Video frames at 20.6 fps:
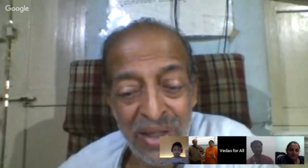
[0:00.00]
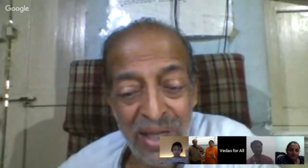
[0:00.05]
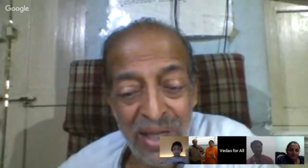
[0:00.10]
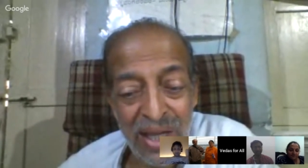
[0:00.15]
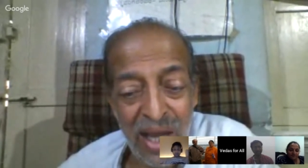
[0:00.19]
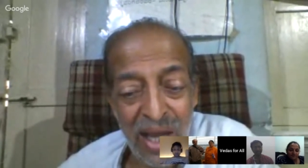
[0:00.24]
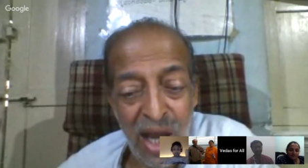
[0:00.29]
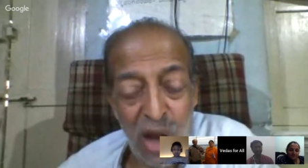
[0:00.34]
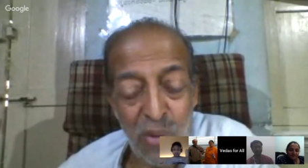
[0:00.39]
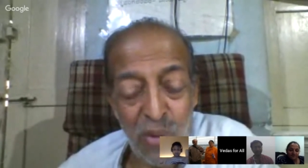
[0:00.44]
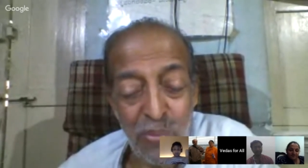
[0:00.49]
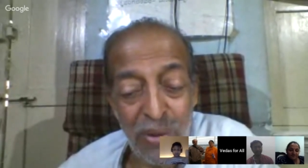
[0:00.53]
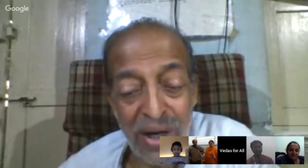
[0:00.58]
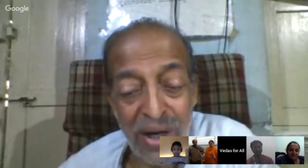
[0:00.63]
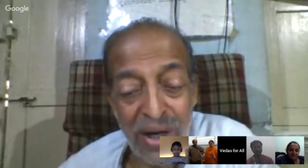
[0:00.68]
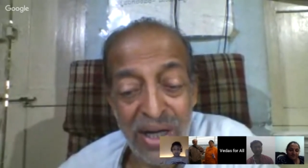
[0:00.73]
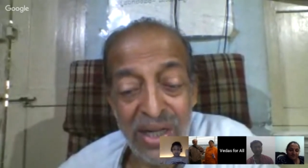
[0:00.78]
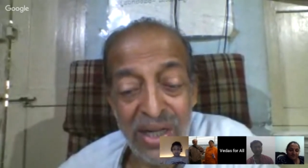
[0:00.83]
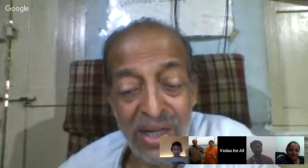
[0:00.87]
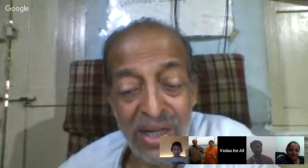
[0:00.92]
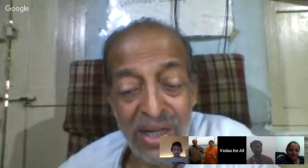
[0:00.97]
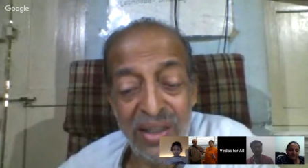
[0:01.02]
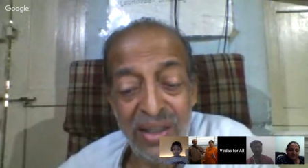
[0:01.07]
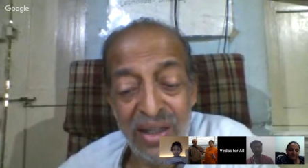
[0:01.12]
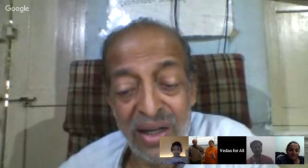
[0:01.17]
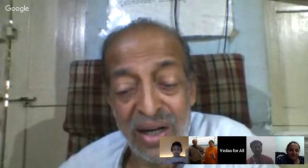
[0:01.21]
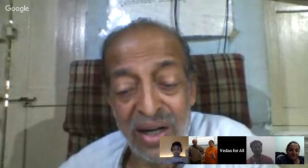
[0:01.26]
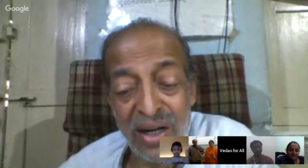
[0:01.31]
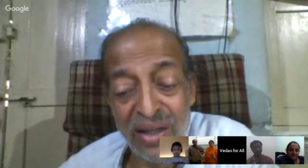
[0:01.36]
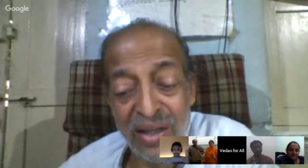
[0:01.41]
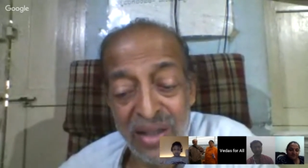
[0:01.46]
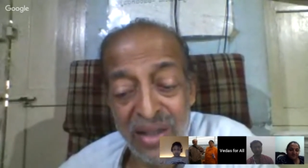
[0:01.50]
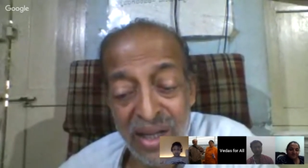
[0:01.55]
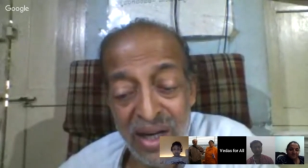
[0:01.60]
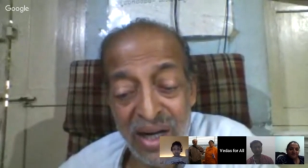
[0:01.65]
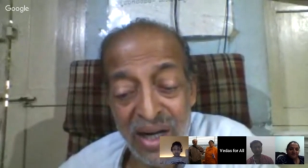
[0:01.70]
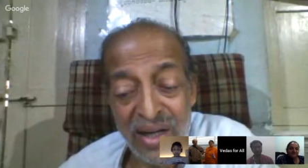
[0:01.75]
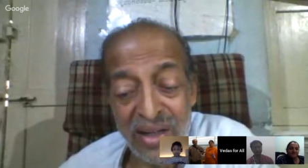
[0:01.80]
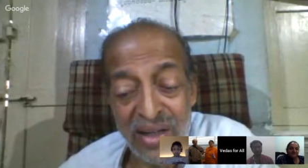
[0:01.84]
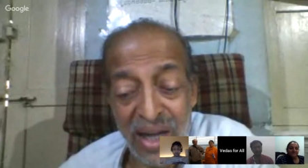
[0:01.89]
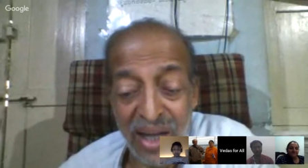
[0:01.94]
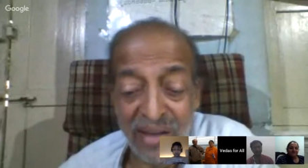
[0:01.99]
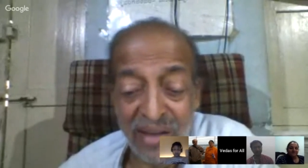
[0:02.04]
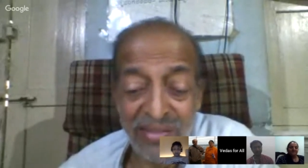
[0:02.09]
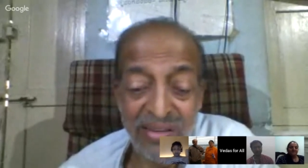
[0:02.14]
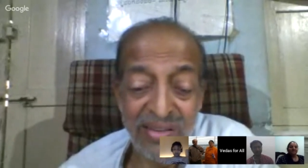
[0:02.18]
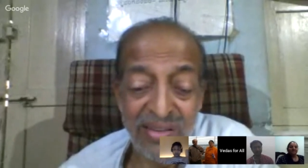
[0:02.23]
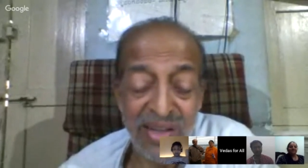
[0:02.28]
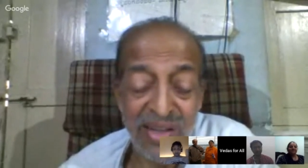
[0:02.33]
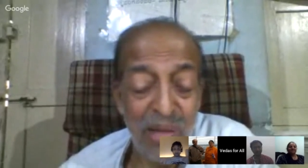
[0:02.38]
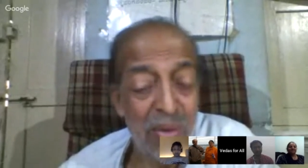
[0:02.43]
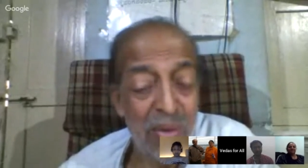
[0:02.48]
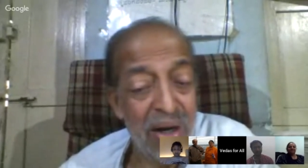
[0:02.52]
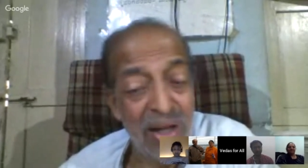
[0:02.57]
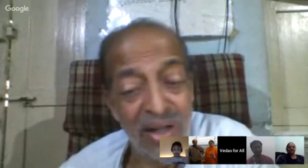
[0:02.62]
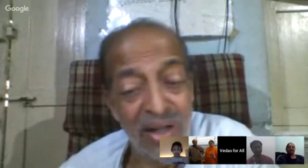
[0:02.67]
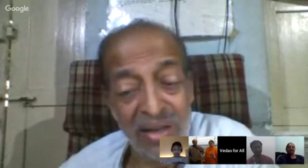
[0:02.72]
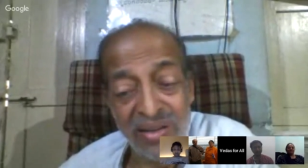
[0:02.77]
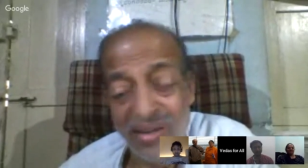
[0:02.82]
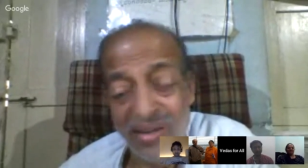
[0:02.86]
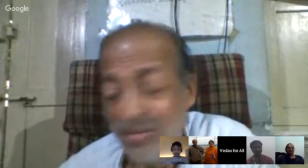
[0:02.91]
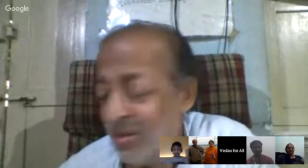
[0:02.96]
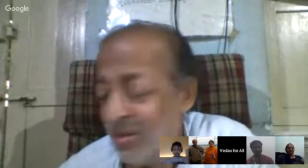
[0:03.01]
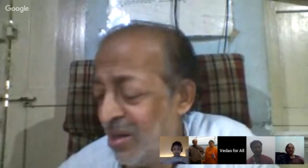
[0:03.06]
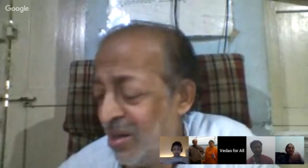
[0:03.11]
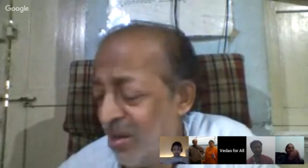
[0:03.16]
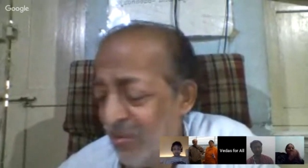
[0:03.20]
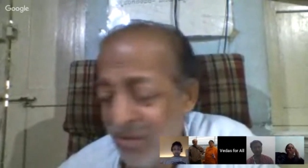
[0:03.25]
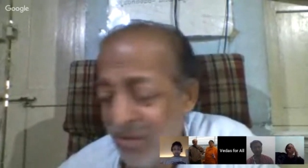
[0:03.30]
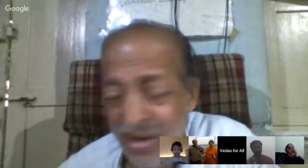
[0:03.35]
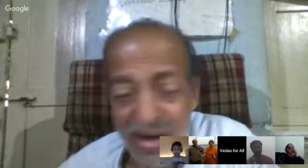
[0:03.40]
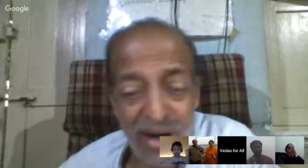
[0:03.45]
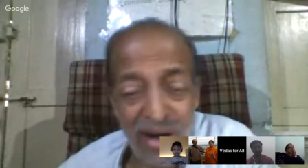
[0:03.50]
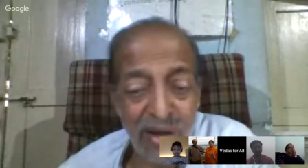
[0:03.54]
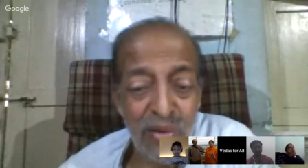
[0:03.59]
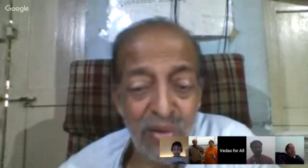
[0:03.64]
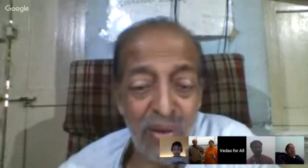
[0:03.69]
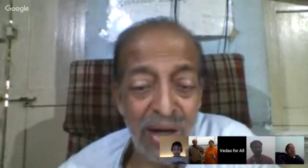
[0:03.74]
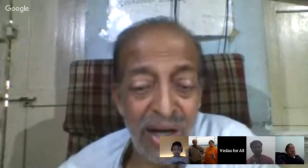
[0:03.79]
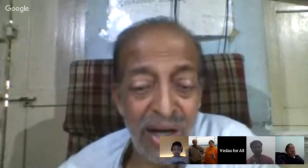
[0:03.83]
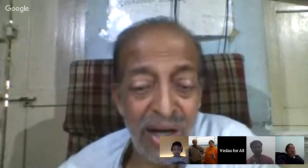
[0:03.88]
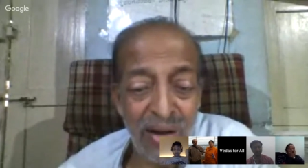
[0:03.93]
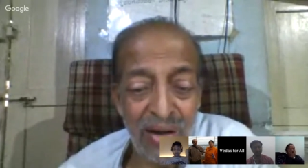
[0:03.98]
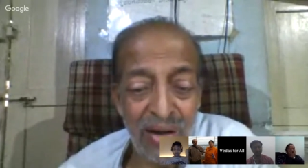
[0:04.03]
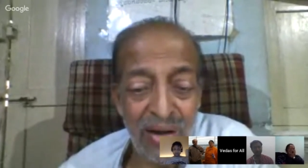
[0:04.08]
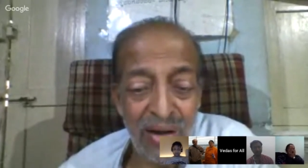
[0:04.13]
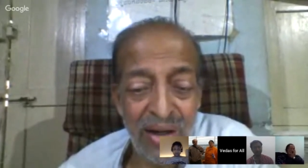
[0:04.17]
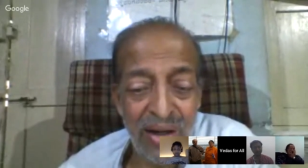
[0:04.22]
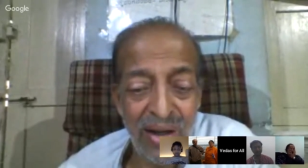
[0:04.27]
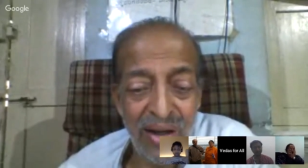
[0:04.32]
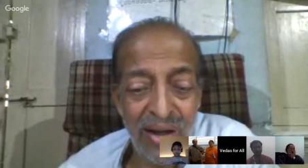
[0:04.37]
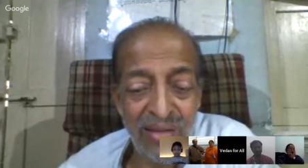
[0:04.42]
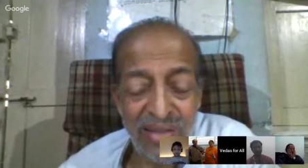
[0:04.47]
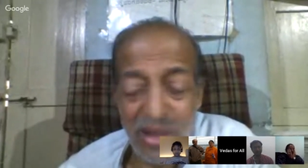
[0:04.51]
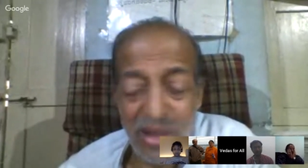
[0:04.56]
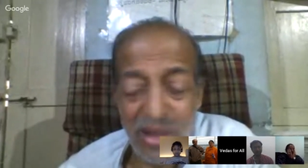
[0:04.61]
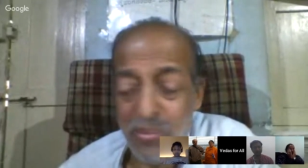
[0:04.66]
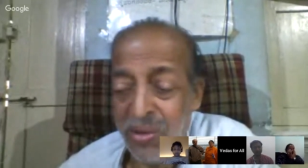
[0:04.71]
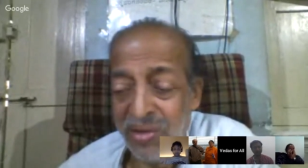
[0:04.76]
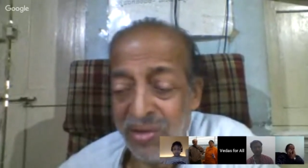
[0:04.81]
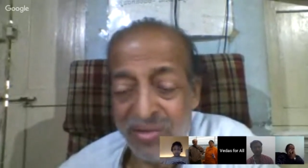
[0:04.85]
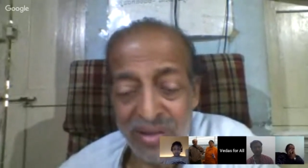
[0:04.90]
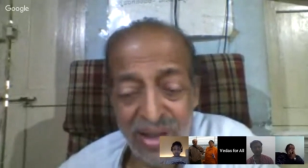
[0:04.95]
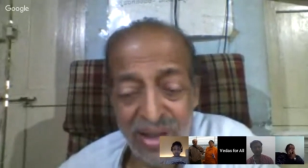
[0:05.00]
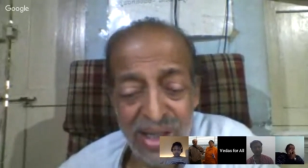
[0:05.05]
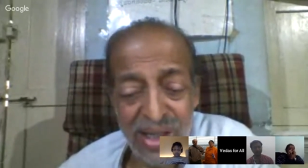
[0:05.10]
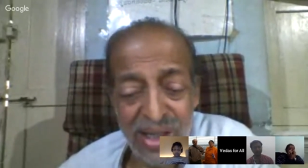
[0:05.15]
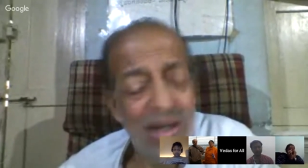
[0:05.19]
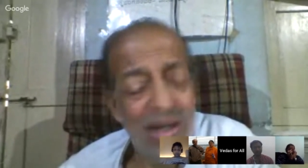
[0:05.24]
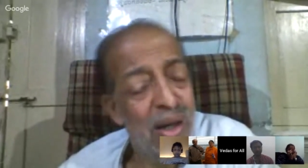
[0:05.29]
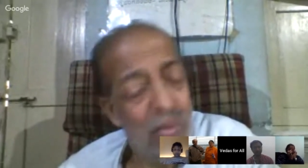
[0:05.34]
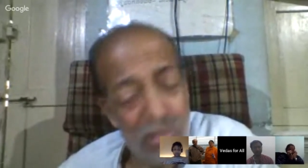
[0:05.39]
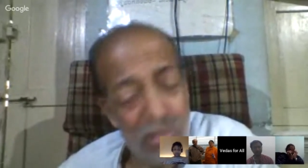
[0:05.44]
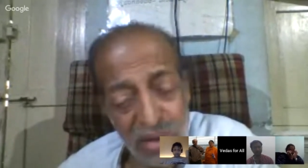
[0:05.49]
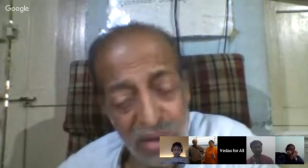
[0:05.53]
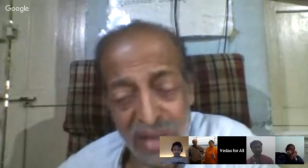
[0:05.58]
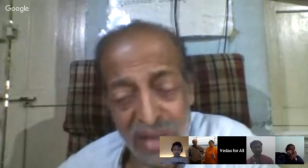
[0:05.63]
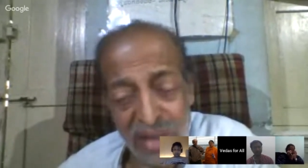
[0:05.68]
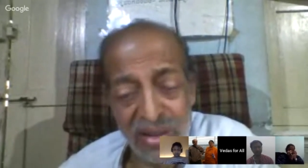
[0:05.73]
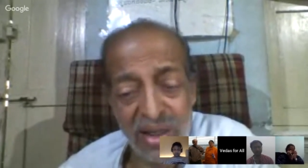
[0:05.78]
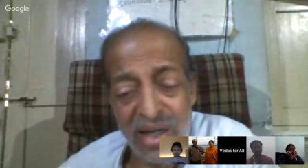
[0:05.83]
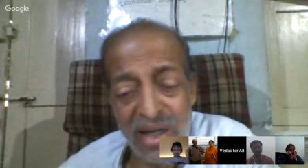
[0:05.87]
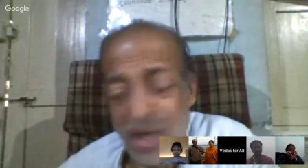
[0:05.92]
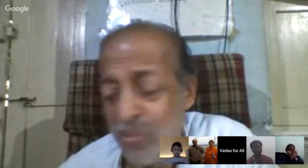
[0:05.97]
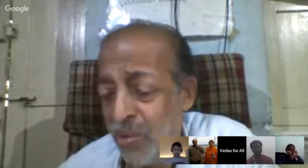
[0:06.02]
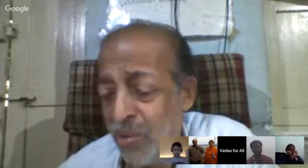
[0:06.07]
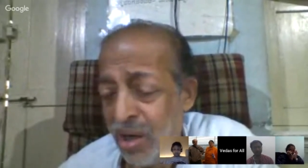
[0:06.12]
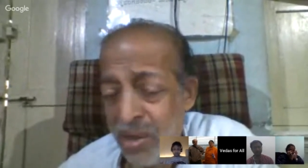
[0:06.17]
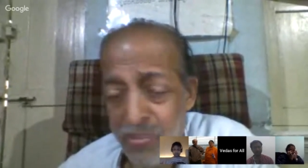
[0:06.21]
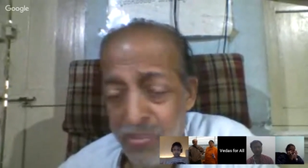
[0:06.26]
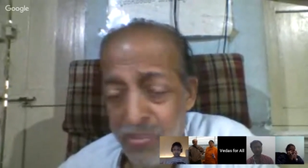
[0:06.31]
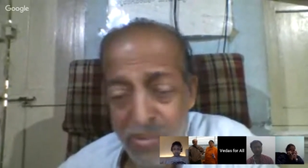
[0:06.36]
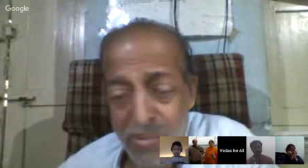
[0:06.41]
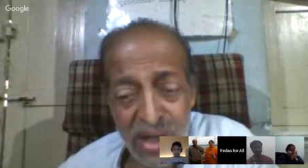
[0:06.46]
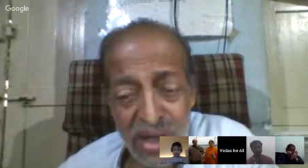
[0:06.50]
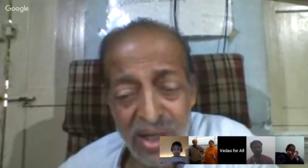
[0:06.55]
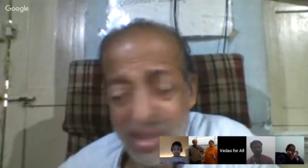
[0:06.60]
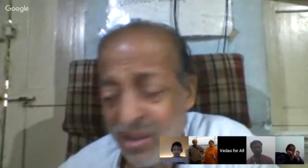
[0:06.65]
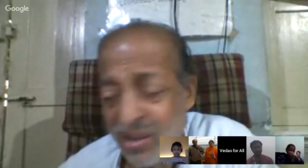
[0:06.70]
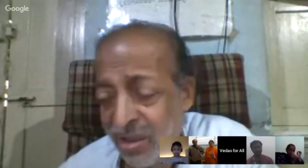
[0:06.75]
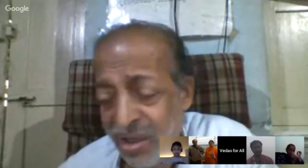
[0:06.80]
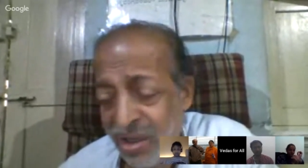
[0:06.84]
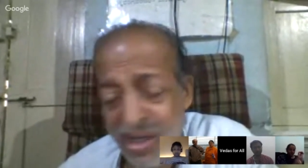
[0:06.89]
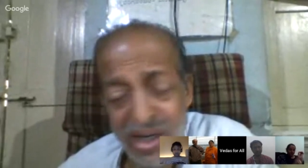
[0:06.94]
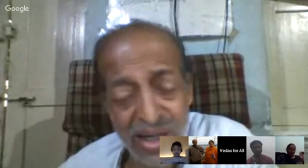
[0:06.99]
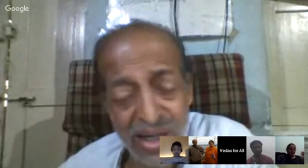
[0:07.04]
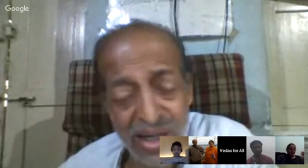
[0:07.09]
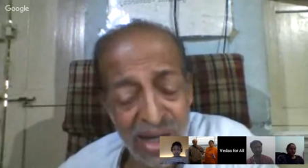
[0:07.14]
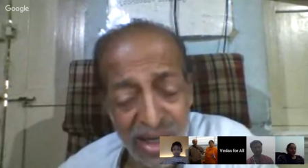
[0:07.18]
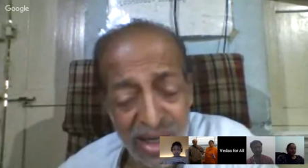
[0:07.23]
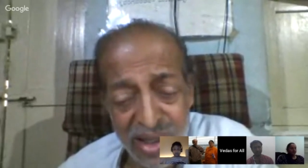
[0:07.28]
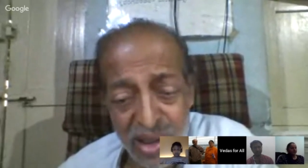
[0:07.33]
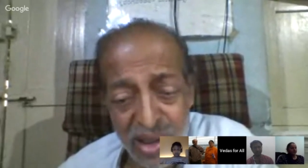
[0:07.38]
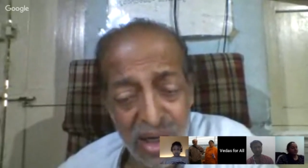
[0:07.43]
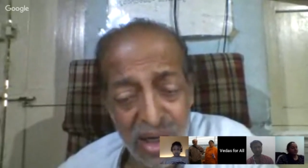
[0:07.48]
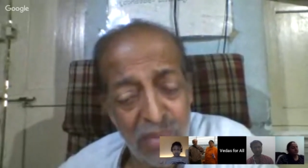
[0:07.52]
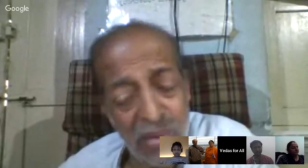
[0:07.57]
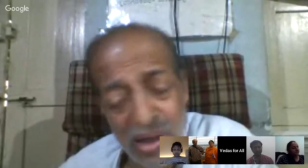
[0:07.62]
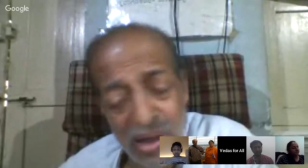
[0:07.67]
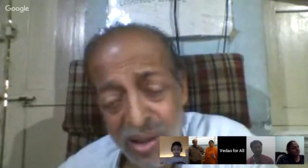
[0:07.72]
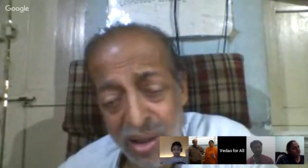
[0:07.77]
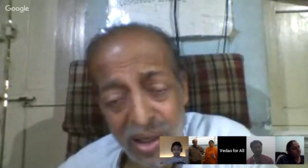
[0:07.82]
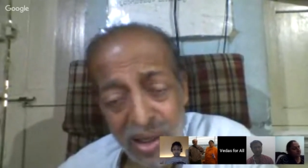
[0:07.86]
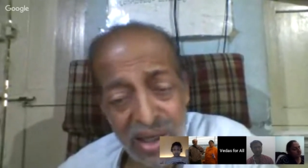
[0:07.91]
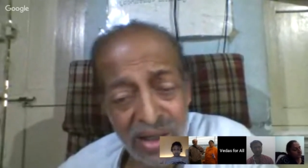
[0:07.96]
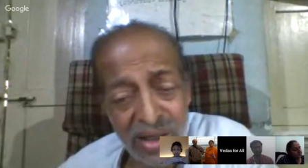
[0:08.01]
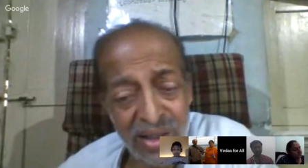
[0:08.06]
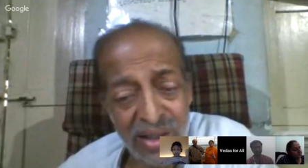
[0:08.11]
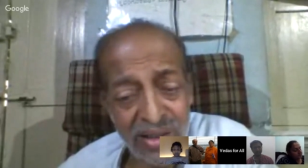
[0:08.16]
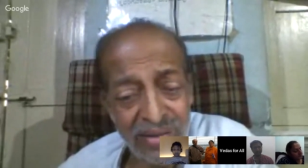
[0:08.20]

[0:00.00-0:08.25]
Of burying it here and there, entire system and other things, we not worry at all. Same place, clean it, put another dead body, burn, clean it, another dead body, clean it.